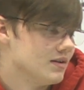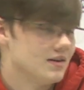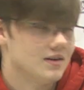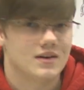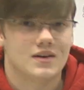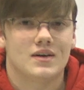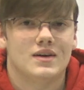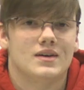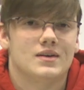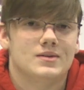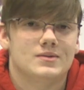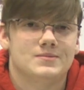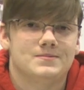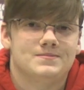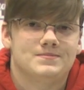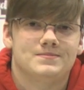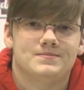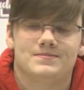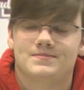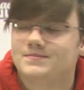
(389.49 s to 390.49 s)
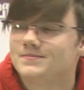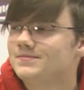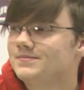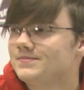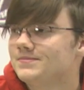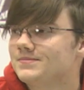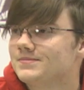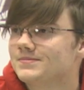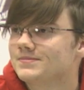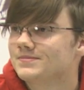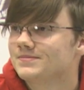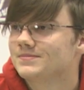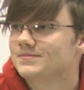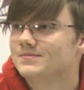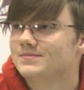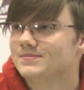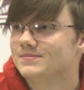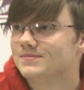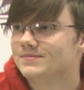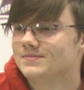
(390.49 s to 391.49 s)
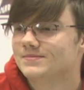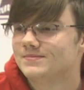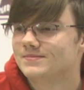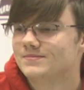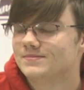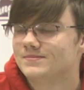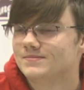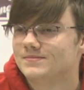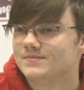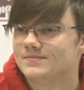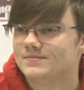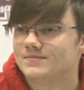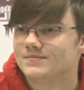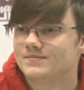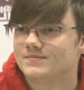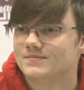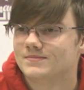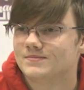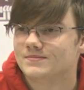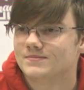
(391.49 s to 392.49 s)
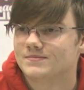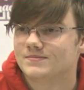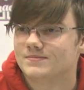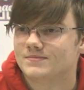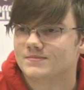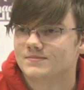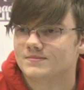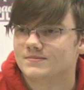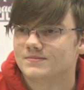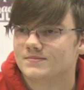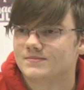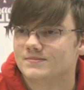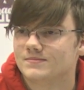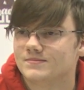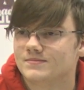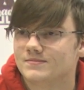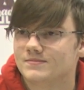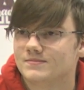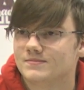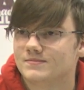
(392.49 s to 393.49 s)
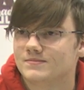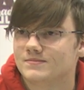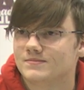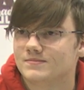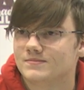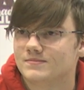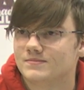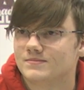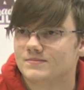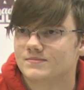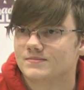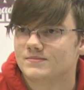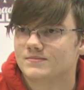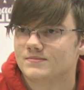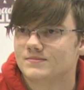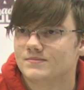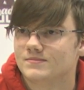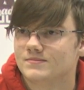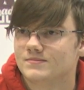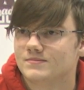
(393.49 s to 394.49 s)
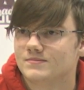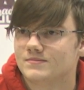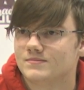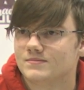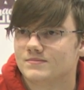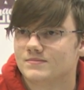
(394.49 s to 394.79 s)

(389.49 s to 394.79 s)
No words are spoken by the person on screen.